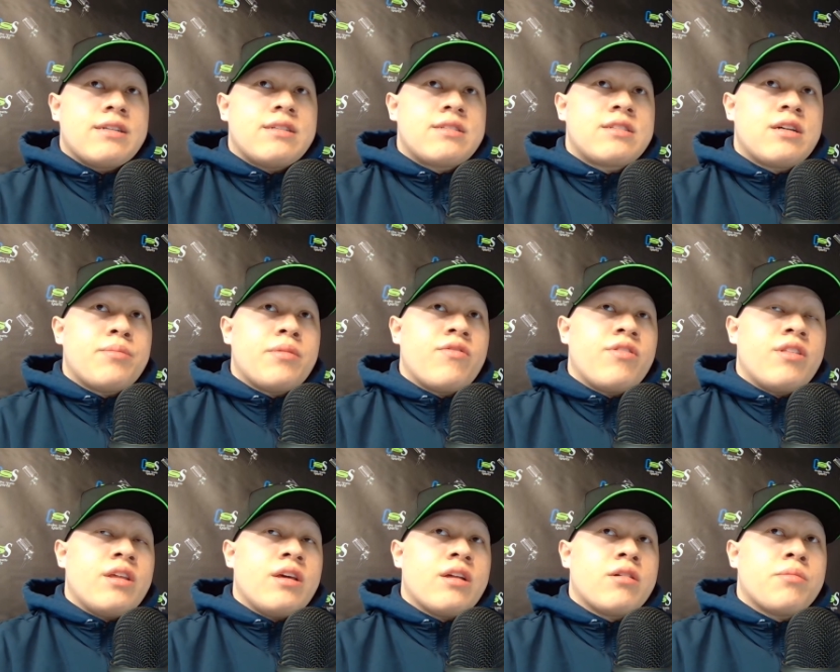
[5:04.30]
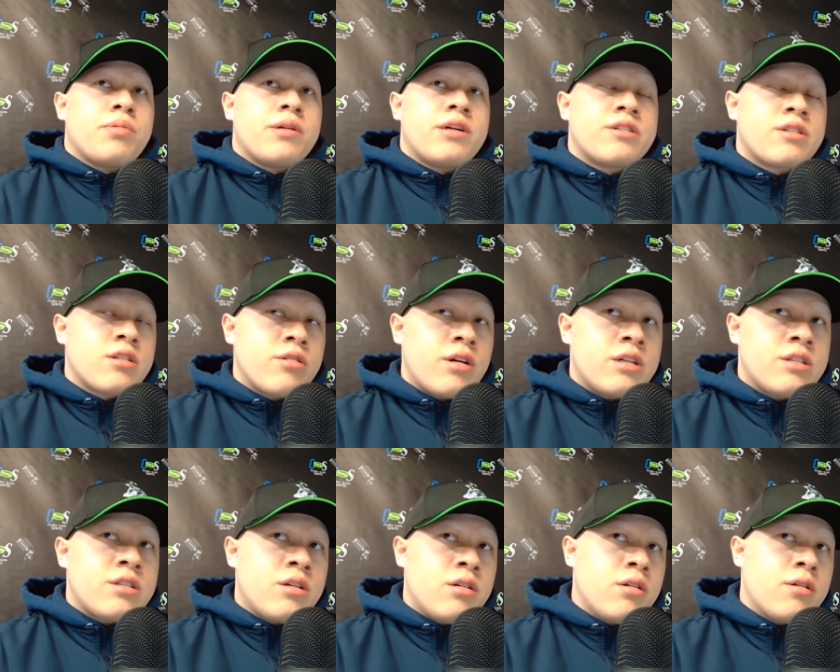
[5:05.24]
some of the other players on the
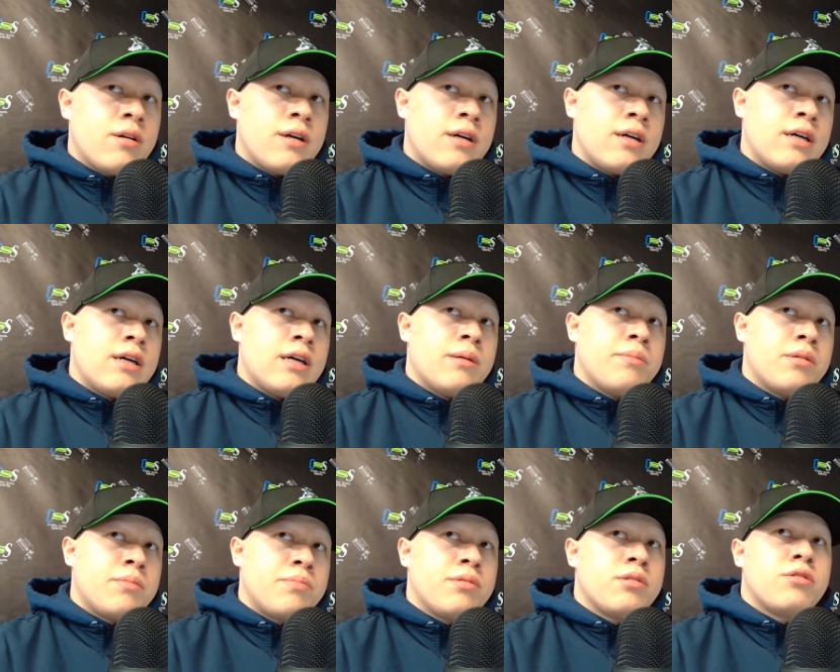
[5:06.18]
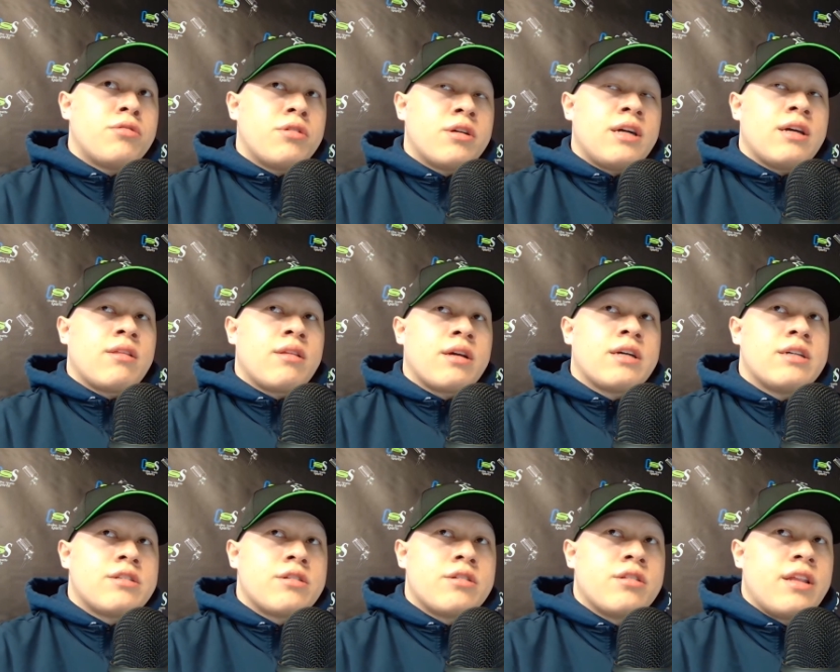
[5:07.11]
roster. Uh, but Bellore, I think,
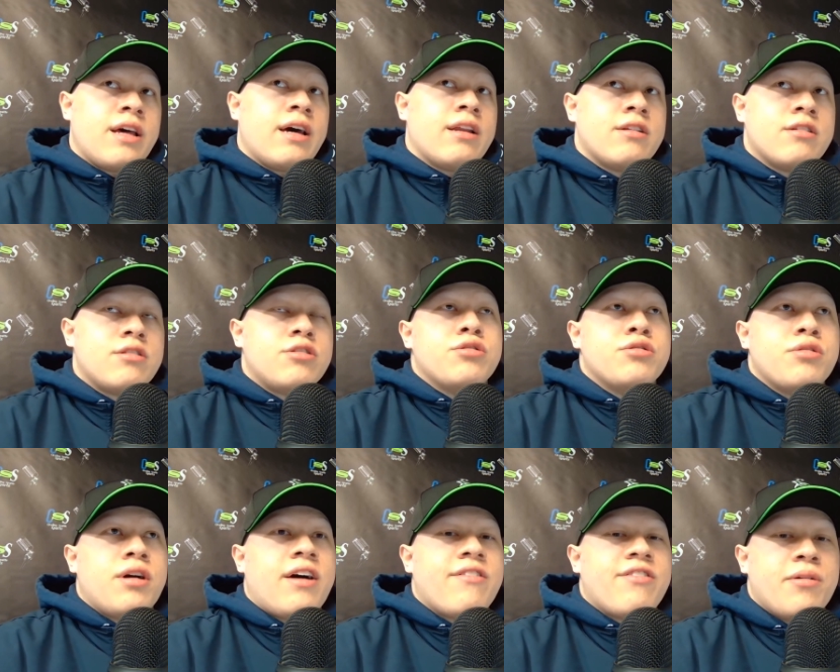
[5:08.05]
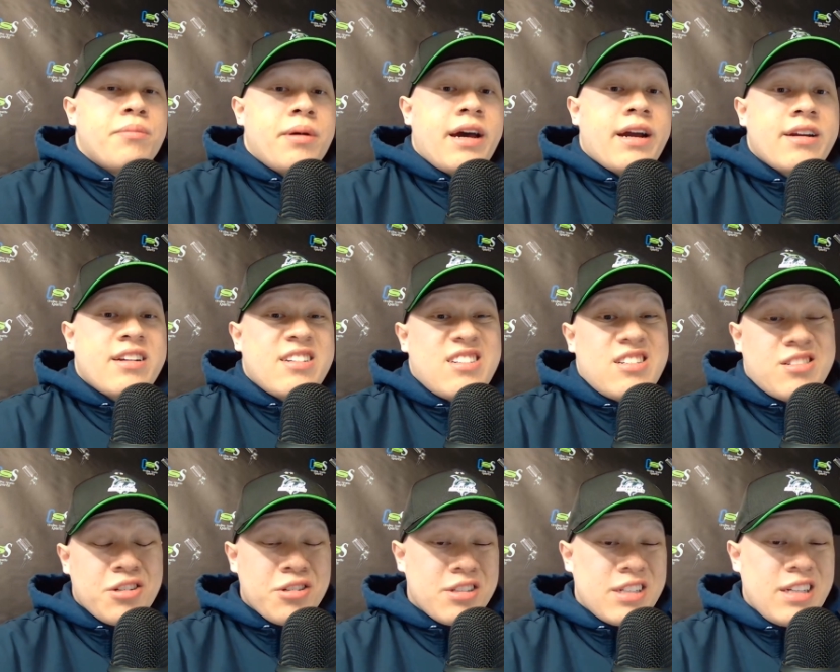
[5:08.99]
has earned that. And to have him back in his
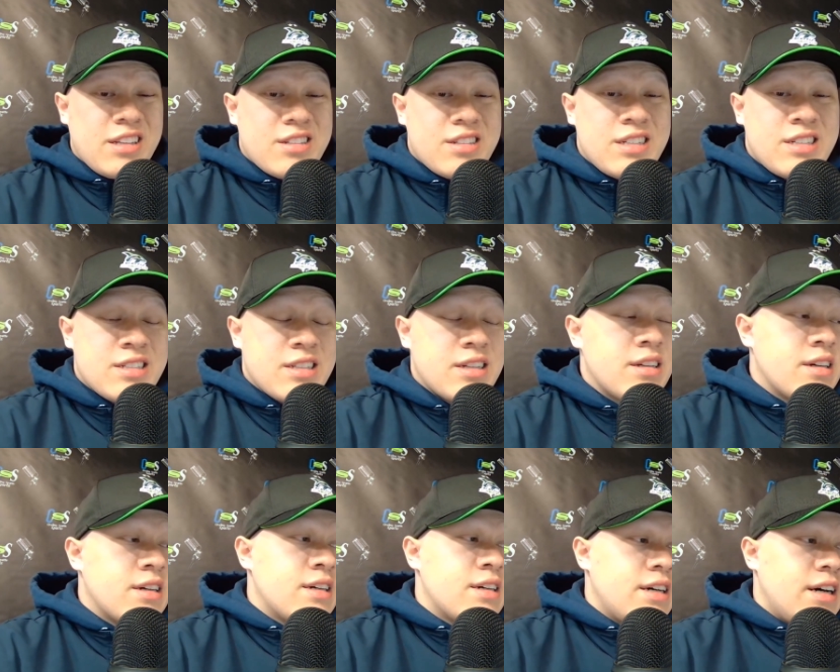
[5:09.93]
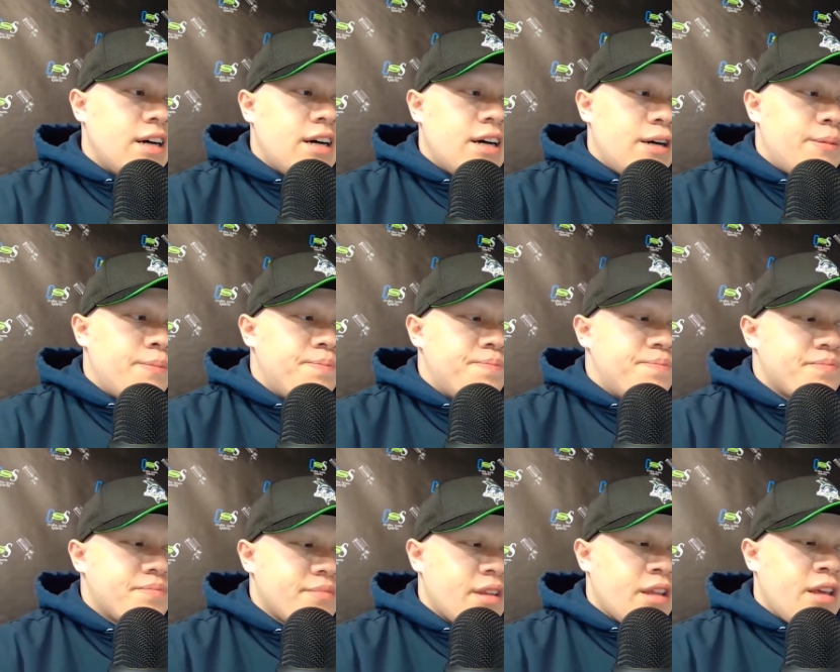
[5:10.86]
thirteenth season, um,
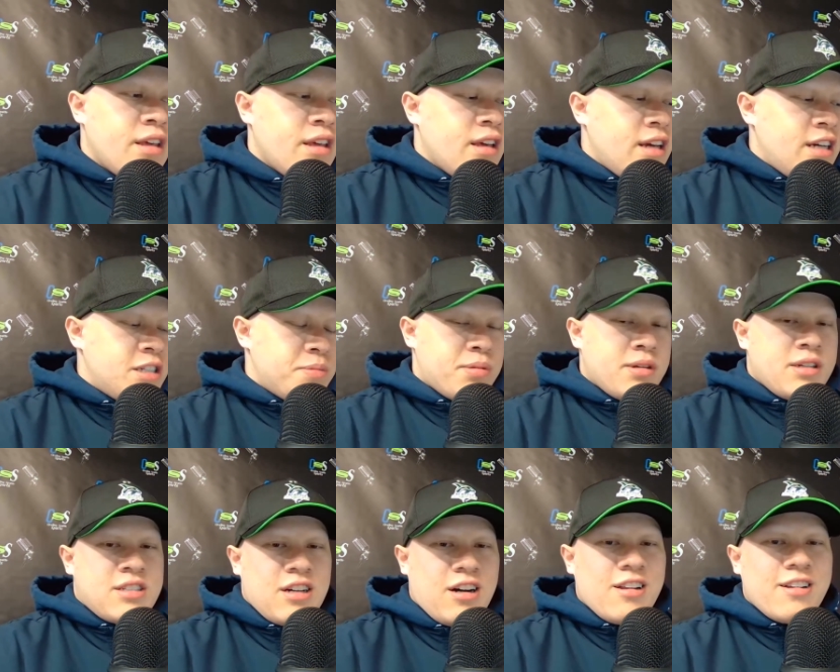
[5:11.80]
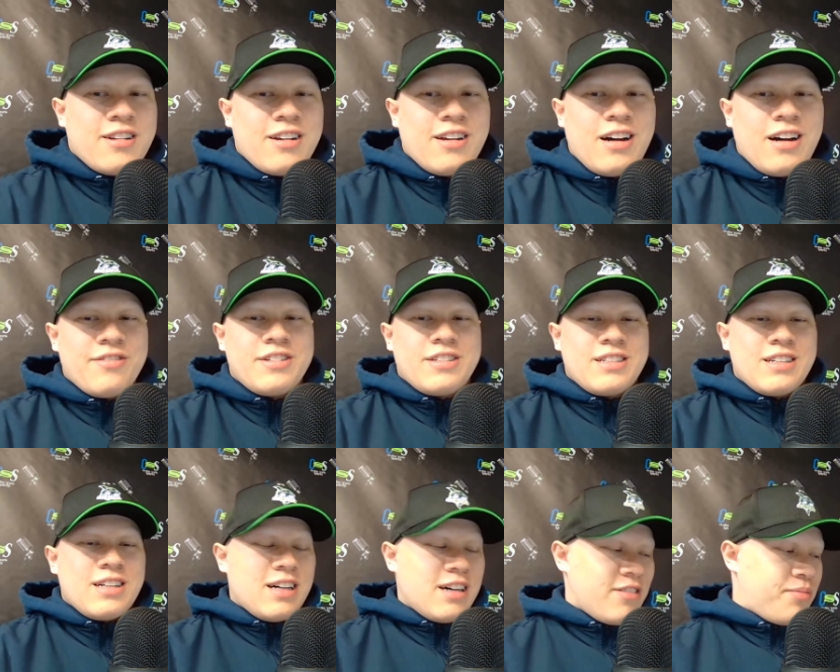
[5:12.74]
it's pretty solid. And obviously
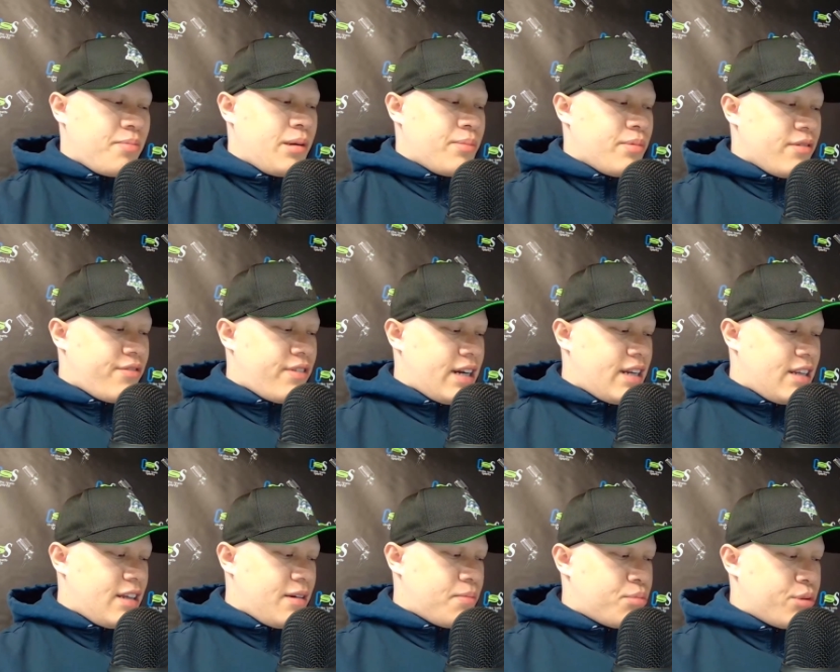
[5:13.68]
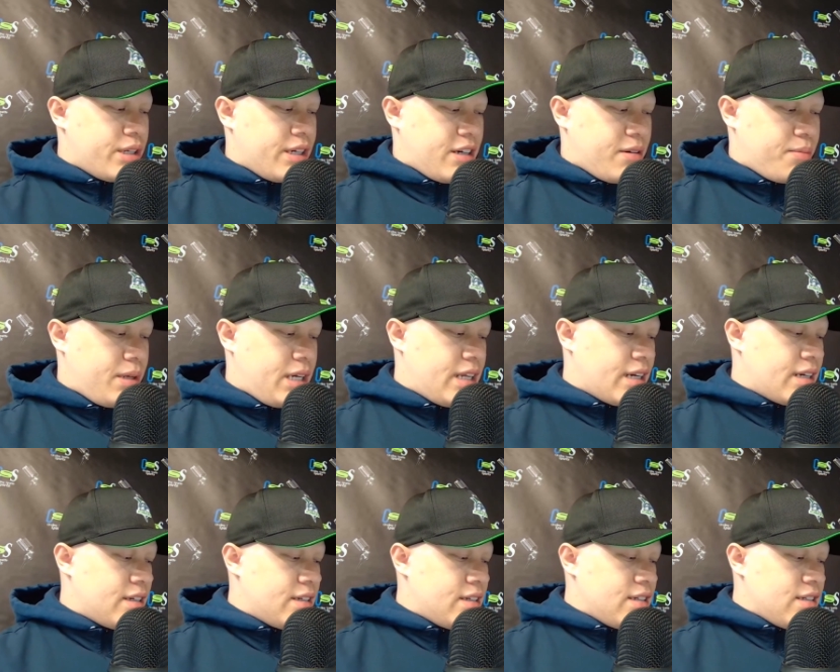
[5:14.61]
a lot of people find him pretty
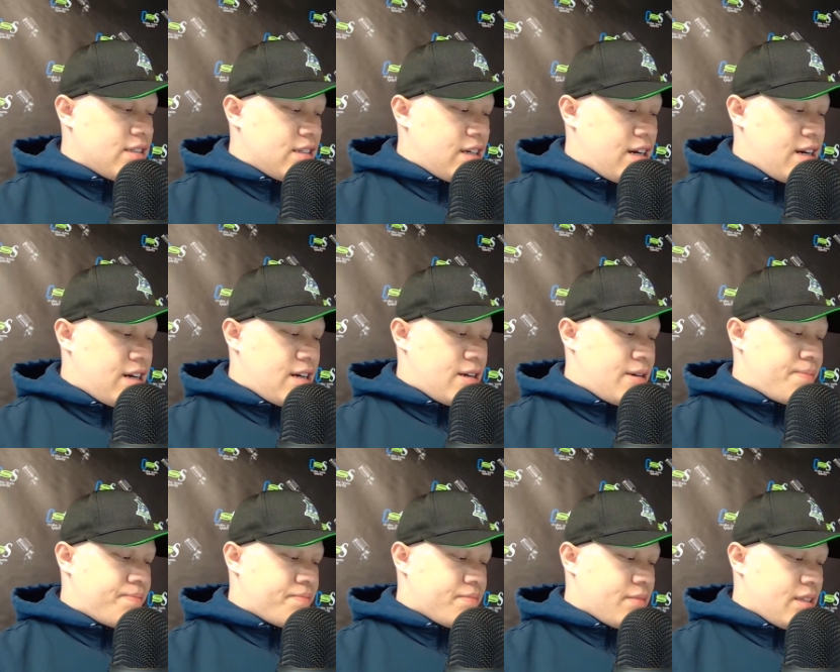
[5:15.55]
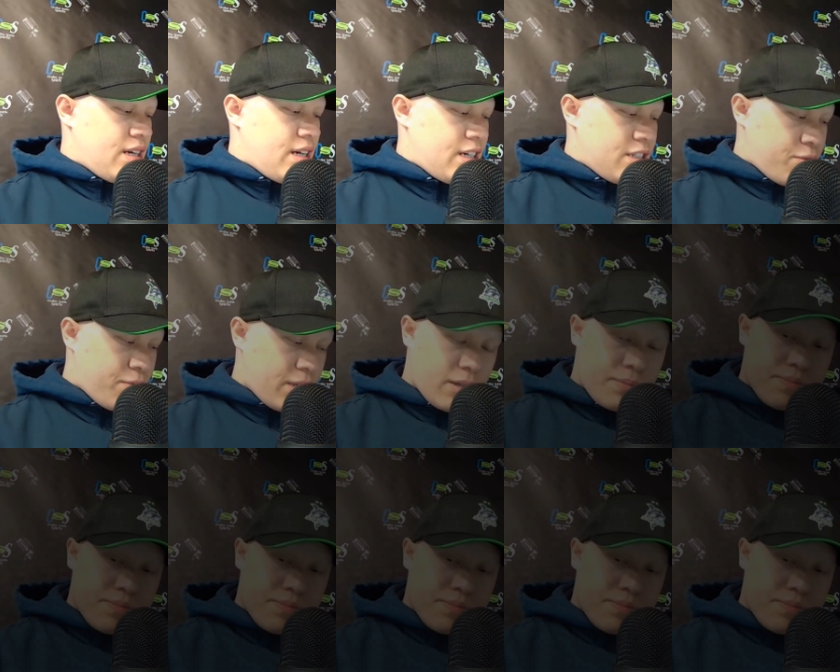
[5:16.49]
comedic um, as well.